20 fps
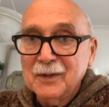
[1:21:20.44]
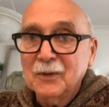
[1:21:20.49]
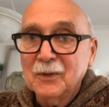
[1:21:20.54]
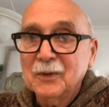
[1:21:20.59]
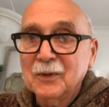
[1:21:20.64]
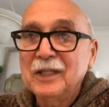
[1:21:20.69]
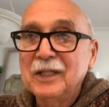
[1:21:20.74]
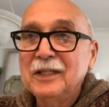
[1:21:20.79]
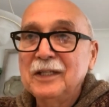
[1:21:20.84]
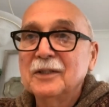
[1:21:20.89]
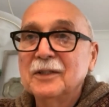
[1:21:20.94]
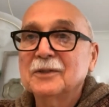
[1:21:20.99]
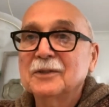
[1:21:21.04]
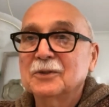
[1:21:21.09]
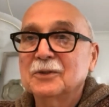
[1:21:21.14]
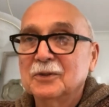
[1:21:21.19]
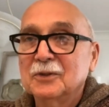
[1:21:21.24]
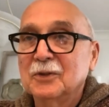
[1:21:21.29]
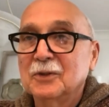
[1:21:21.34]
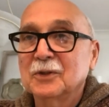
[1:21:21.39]
he
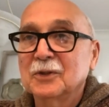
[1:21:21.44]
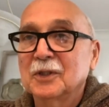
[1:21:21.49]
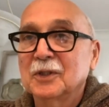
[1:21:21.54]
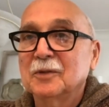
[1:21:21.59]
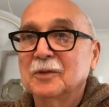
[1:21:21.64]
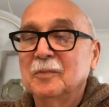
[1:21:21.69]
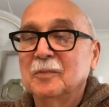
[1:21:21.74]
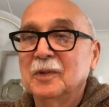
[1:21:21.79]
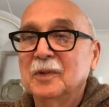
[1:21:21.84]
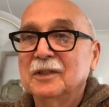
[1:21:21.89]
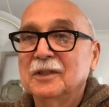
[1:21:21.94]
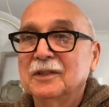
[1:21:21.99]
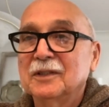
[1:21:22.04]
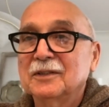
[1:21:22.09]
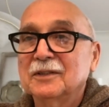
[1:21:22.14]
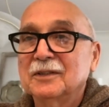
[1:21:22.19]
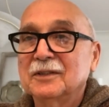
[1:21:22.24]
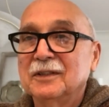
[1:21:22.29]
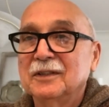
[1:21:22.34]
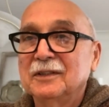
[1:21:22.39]
understood
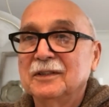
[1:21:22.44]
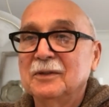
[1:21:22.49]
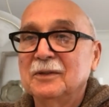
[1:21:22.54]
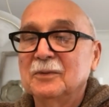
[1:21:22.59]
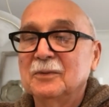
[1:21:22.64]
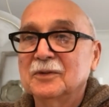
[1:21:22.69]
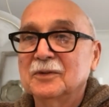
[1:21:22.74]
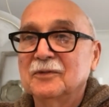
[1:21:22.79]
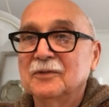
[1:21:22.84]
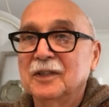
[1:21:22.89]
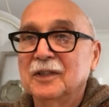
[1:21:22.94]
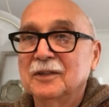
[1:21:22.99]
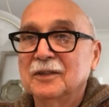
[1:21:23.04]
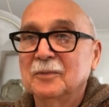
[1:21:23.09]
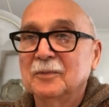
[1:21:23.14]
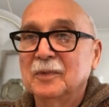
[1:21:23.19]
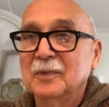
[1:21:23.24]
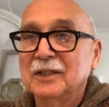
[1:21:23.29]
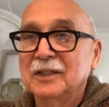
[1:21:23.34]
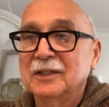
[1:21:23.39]
because he was
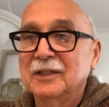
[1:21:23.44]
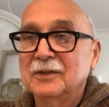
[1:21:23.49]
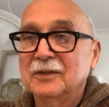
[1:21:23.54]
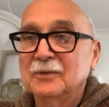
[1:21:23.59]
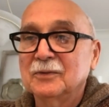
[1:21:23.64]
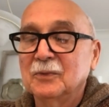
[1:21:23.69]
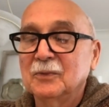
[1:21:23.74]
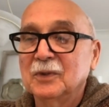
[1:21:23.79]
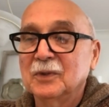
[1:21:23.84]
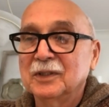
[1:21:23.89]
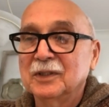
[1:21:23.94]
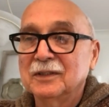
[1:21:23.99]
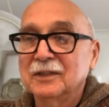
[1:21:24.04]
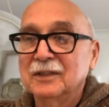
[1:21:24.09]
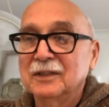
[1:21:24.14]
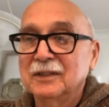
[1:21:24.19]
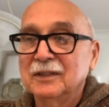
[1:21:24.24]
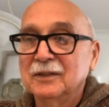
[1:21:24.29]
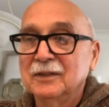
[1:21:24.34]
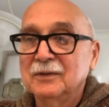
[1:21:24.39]
Vietnamese what it
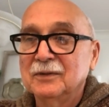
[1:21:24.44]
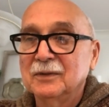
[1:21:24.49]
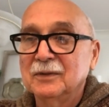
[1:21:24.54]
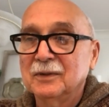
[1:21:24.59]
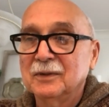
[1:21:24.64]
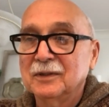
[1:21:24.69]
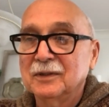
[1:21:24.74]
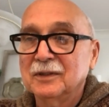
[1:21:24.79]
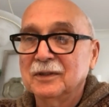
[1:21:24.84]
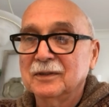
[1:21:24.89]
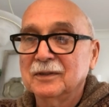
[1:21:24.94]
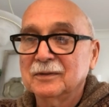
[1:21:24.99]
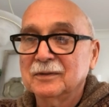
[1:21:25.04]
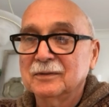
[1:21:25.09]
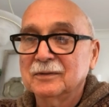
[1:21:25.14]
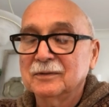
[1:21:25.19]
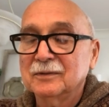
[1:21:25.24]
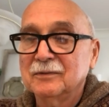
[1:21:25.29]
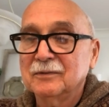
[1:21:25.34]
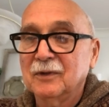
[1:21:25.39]
did to their
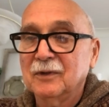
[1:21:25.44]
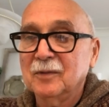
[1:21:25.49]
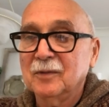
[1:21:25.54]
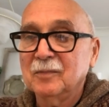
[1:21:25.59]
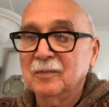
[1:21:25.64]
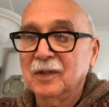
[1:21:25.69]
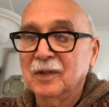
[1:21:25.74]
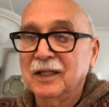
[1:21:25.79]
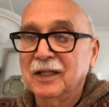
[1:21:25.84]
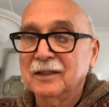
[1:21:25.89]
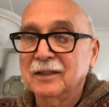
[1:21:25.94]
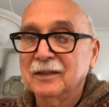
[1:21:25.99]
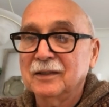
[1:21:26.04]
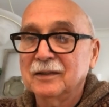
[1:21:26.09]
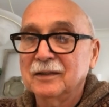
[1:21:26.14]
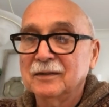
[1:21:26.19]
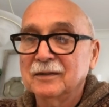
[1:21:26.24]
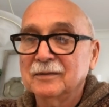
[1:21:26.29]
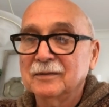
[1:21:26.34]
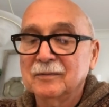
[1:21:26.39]
farmland.
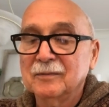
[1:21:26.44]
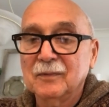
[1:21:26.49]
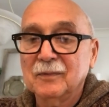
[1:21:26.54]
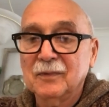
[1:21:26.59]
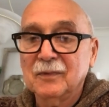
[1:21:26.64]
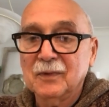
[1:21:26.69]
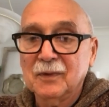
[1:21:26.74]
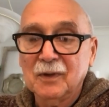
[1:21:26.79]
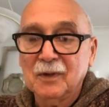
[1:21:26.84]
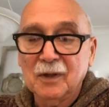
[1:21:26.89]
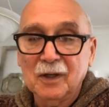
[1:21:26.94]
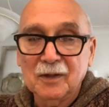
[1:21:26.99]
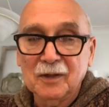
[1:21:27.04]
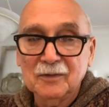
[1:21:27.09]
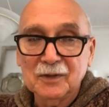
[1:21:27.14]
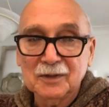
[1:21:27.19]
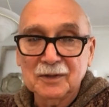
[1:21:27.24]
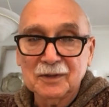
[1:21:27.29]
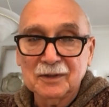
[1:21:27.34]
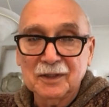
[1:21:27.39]

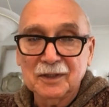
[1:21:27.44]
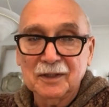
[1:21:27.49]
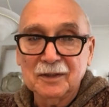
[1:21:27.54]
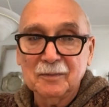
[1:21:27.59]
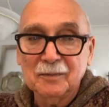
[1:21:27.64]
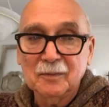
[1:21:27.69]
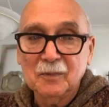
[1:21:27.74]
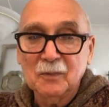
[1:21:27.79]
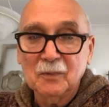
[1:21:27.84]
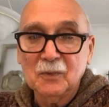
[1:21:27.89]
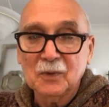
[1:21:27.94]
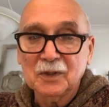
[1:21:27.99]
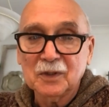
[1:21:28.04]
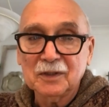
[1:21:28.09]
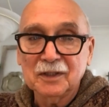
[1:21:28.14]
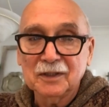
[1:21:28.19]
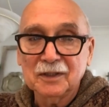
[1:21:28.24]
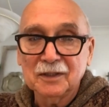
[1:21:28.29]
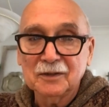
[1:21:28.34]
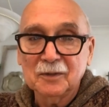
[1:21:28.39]
Obviously,
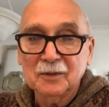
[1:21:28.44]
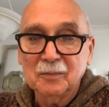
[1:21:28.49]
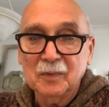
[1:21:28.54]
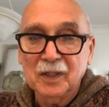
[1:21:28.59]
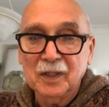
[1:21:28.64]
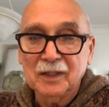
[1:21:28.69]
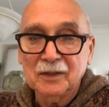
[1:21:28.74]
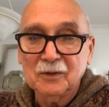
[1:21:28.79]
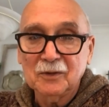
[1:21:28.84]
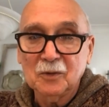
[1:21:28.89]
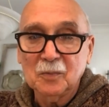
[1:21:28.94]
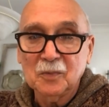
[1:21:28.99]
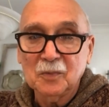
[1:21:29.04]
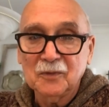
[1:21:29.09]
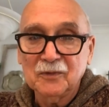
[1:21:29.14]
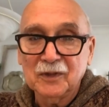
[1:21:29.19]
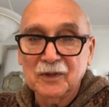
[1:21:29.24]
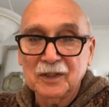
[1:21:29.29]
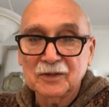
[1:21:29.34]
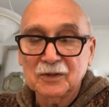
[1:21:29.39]
working in the medical
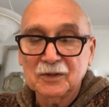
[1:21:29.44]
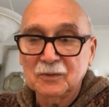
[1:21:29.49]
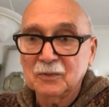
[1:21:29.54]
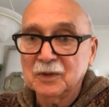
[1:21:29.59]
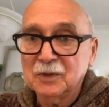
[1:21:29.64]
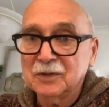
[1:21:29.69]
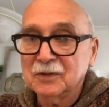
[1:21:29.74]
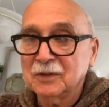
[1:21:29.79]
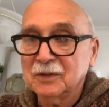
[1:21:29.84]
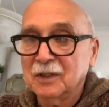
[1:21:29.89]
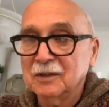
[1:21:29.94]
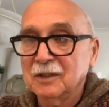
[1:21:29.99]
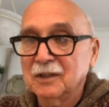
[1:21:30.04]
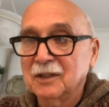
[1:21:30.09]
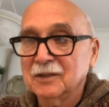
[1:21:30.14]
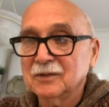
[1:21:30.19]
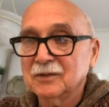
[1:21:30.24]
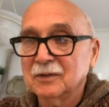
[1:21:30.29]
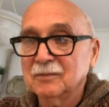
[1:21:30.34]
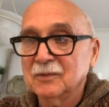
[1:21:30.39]
profession, we saw
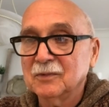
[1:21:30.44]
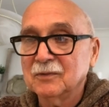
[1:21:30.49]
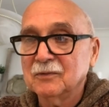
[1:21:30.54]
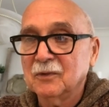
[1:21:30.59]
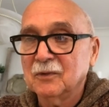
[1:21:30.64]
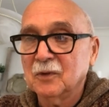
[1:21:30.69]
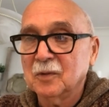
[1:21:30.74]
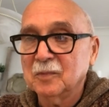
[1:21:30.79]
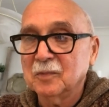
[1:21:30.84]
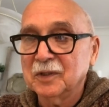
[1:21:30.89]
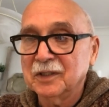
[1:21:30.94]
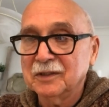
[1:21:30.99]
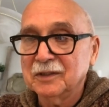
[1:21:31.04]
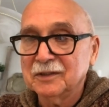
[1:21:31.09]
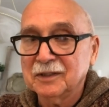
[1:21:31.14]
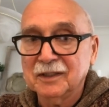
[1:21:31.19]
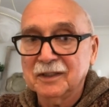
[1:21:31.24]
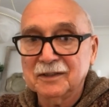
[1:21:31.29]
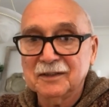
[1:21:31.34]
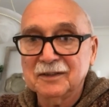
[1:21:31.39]
lots of deformities.
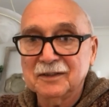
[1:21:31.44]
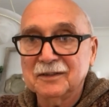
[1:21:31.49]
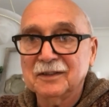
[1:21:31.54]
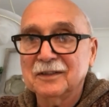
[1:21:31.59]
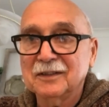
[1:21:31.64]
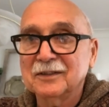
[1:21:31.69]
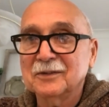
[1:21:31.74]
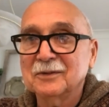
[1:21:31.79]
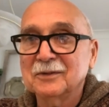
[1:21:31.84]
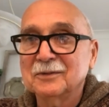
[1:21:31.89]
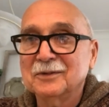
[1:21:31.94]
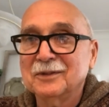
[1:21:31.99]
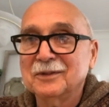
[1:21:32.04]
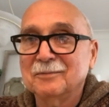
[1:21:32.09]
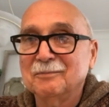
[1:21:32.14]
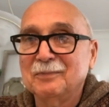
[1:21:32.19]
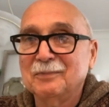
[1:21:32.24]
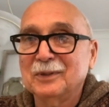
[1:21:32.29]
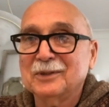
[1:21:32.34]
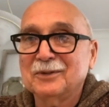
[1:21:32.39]
I can send you
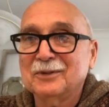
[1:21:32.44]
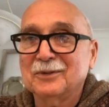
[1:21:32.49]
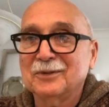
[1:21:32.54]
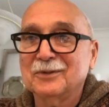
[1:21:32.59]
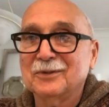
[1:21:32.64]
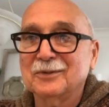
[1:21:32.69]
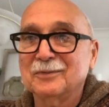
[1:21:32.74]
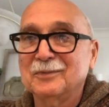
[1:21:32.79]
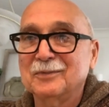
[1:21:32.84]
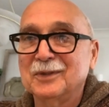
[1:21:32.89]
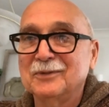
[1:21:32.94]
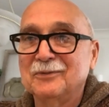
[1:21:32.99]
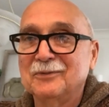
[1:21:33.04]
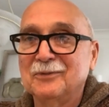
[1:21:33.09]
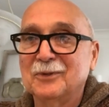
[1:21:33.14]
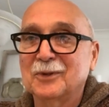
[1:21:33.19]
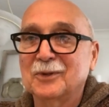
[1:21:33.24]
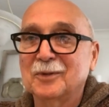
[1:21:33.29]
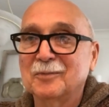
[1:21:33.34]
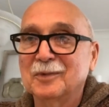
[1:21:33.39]
some pictures of
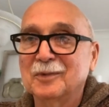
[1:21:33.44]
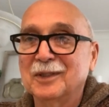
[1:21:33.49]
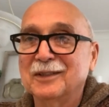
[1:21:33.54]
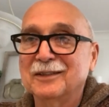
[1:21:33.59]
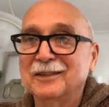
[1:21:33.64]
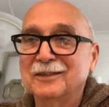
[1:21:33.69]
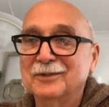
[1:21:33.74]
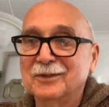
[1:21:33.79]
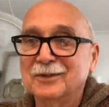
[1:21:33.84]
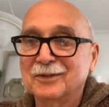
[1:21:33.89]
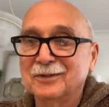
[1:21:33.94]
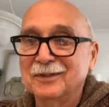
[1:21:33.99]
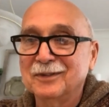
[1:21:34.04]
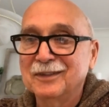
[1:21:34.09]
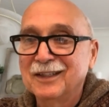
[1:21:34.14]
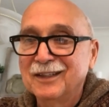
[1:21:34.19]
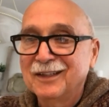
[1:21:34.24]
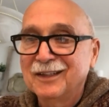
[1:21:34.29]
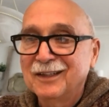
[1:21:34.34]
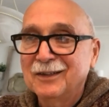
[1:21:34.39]
deformed legs and
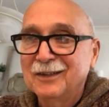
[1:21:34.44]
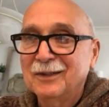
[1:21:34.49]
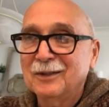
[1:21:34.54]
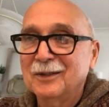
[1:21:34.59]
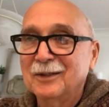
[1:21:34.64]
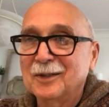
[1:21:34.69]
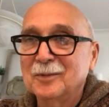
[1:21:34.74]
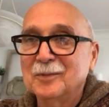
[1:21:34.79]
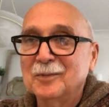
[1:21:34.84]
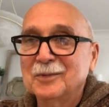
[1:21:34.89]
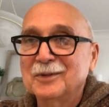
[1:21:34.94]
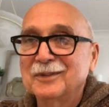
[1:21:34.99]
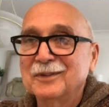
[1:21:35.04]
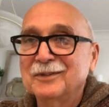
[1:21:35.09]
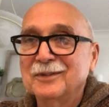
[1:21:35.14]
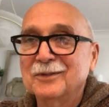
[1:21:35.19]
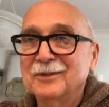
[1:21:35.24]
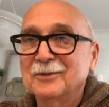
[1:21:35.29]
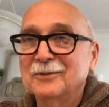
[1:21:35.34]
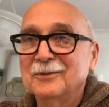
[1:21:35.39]
arms and
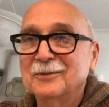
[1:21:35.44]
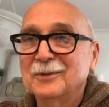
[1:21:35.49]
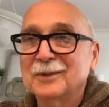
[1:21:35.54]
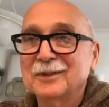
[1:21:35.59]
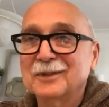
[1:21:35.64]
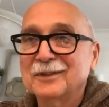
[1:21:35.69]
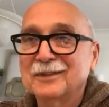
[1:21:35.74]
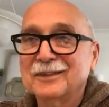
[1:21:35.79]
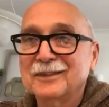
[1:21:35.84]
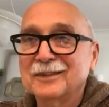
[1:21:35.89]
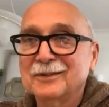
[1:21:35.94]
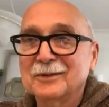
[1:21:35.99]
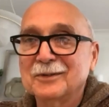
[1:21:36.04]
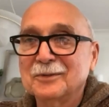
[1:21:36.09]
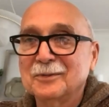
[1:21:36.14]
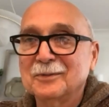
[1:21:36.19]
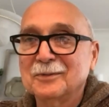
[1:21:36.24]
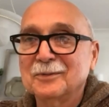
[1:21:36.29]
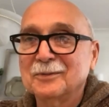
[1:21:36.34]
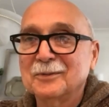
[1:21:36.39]
so forth,
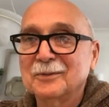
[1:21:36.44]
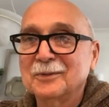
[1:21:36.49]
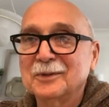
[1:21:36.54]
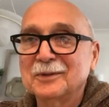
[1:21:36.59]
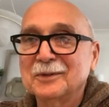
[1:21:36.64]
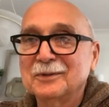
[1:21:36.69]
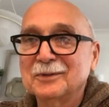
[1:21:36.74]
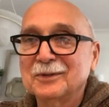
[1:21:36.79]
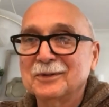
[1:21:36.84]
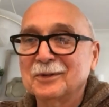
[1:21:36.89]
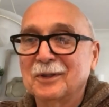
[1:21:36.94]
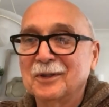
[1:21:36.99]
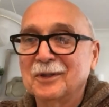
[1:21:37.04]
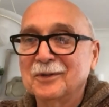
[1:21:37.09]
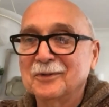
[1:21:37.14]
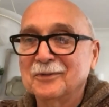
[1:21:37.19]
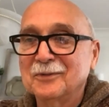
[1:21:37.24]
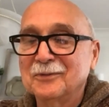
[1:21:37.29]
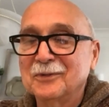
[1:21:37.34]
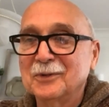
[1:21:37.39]
because we saw
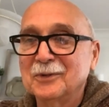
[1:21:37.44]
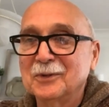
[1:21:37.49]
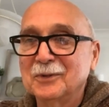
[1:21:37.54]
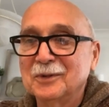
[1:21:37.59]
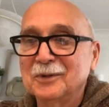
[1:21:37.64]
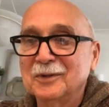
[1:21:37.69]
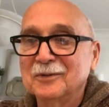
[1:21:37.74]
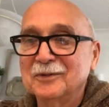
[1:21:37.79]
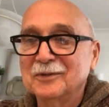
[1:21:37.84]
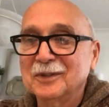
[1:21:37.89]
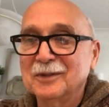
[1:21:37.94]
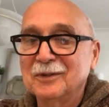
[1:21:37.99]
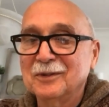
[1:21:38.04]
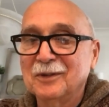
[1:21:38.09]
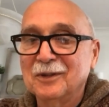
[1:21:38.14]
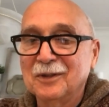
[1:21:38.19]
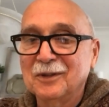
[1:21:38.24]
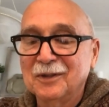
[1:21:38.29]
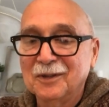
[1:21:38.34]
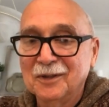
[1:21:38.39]
the fruit of it
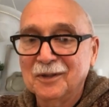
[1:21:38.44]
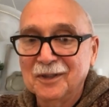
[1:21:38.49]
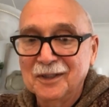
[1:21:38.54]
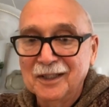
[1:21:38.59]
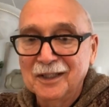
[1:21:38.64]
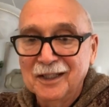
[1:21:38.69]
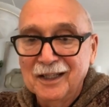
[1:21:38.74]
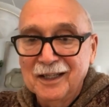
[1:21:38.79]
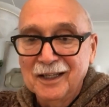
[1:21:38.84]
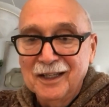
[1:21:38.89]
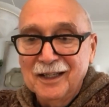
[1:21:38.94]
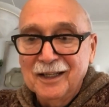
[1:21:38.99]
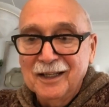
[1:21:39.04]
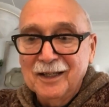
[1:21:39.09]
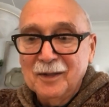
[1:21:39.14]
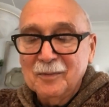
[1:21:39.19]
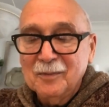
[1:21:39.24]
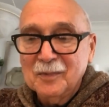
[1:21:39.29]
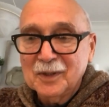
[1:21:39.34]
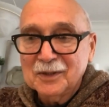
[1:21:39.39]
all.
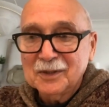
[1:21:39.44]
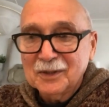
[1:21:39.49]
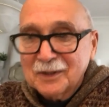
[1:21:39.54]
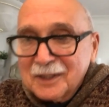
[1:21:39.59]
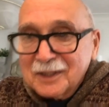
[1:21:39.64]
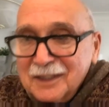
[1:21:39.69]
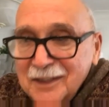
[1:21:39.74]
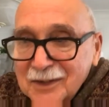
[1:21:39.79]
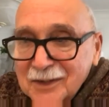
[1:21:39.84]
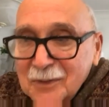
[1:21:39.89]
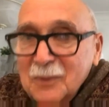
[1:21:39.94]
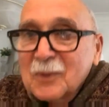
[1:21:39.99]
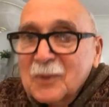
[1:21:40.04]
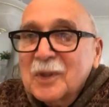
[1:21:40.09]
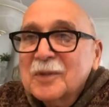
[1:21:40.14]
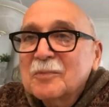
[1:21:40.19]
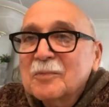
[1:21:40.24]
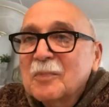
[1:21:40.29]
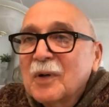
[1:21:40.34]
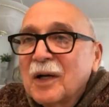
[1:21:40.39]
But there is
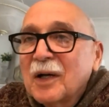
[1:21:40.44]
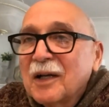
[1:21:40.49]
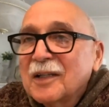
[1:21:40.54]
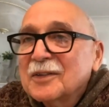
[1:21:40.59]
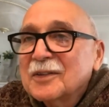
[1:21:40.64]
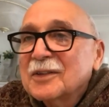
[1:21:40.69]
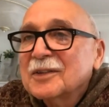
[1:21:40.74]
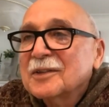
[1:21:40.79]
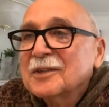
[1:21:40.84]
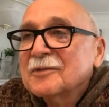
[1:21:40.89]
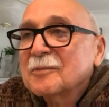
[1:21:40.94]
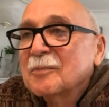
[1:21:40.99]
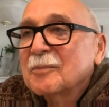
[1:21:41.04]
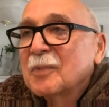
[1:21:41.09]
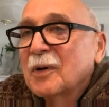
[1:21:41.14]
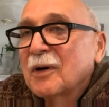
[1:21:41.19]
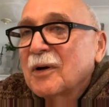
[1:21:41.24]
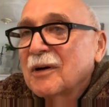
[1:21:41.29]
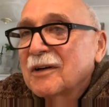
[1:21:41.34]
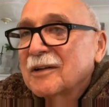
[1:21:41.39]
one positive
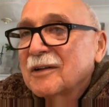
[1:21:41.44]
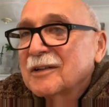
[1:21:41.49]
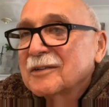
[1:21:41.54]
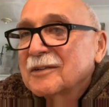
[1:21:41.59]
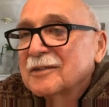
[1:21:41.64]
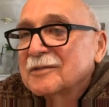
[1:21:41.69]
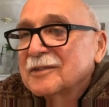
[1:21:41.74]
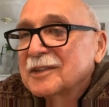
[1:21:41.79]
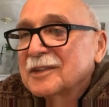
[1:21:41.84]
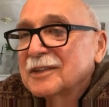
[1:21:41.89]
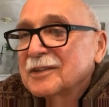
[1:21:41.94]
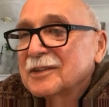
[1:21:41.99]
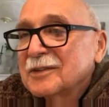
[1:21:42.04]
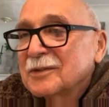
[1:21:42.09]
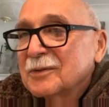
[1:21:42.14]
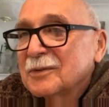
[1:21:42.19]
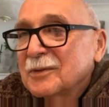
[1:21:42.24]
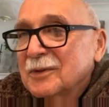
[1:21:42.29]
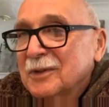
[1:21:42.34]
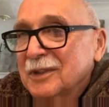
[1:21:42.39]
part of
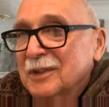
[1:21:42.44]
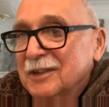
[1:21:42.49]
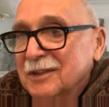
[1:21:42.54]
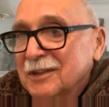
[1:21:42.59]
Agent Orange,